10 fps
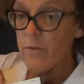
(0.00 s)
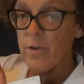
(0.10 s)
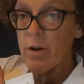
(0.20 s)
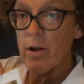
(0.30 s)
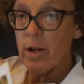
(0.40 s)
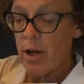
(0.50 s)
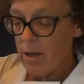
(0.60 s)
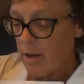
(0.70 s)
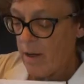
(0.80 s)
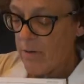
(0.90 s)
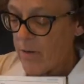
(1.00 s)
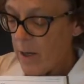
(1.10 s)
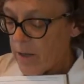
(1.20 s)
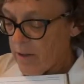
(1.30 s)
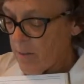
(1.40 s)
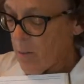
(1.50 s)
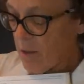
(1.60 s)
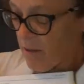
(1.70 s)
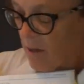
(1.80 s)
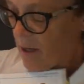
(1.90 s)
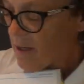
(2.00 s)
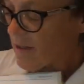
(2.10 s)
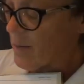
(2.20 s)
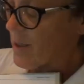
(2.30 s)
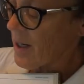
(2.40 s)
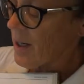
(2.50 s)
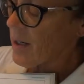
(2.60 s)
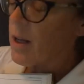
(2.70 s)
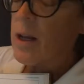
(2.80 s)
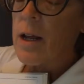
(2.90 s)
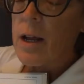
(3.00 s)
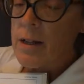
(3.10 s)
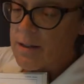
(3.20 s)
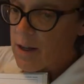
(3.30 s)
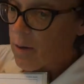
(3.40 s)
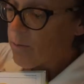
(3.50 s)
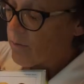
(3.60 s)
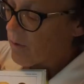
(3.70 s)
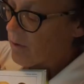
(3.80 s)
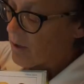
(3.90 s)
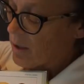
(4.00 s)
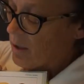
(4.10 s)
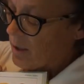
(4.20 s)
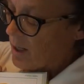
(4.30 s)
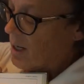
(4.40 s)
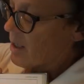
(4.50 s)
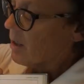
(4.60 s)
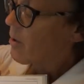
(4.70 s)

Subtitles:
this book is not intimidating, it's helpful, and it